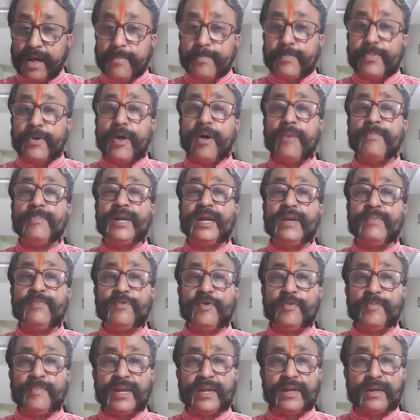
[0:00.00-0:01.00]
Prominent
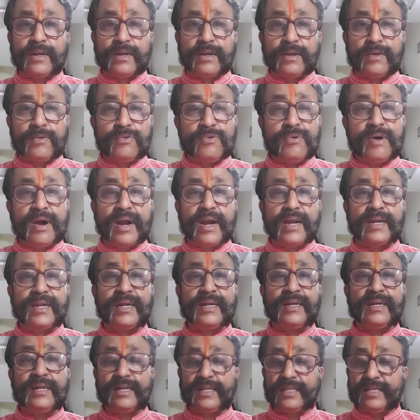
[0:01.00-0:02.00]
women who
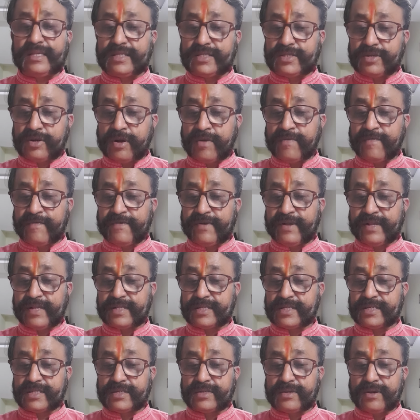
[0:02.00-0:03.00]
attended this
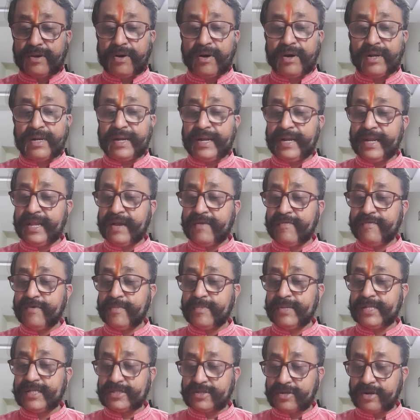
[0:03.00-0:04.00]
conference, All India
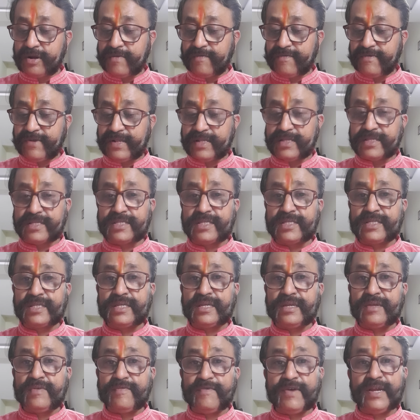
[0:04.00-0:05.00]
Women's Conference,
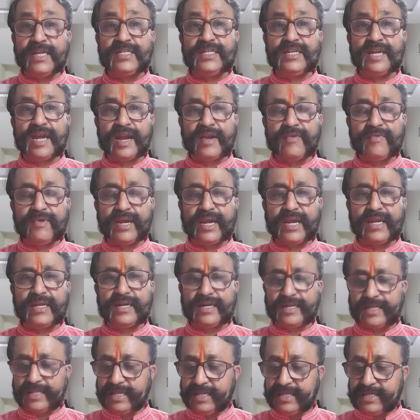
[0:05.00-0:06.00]
where she
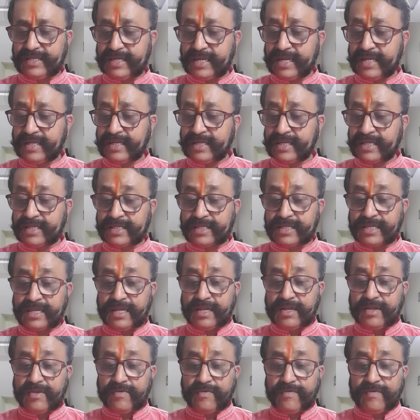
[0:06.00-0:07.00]
advocated these changes,
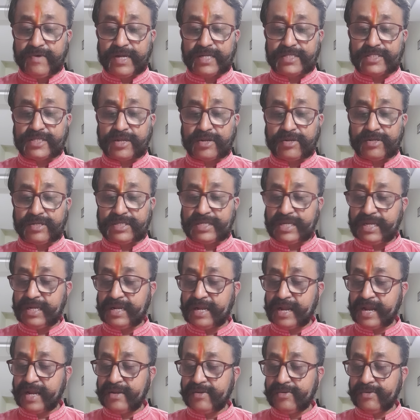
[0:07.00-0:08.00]
were Sarojini
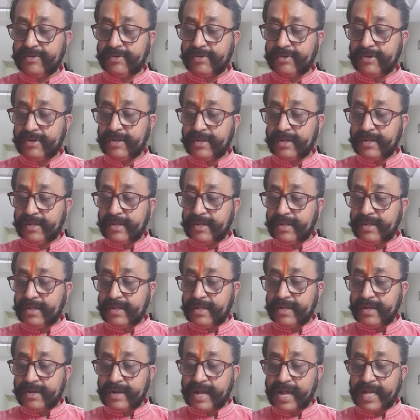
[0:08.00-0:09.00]
Naidu,
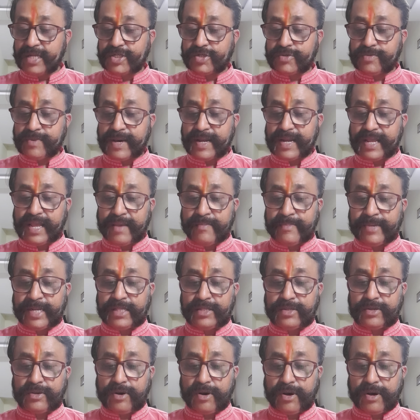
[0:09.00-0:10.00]
Rajkumari
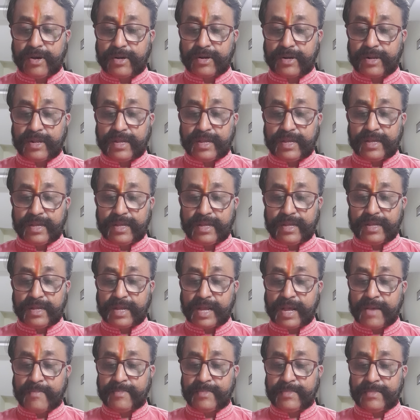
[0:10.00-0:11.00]
Amrit Kaur,
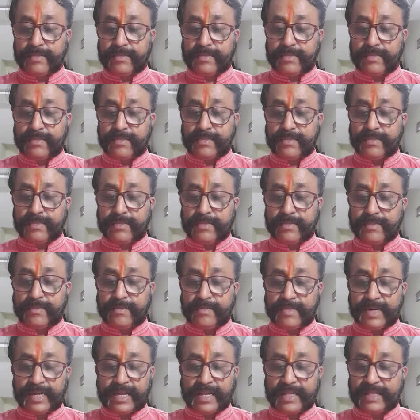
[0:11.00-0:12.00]

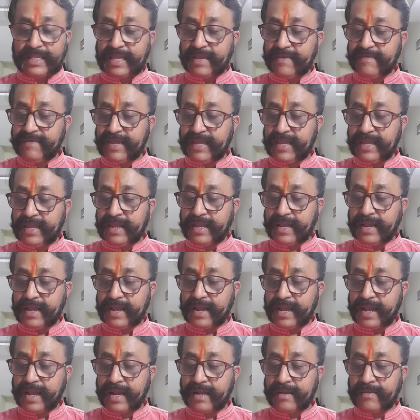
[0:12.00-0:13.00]
Kamala Devi,
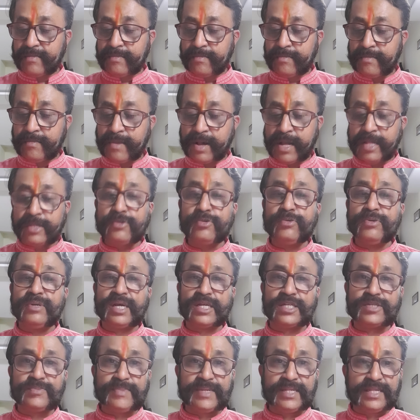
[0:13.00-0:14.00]
and Mathu
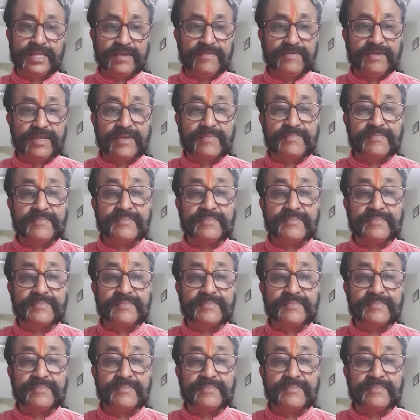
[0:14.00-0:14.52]
Lakshmi Devi.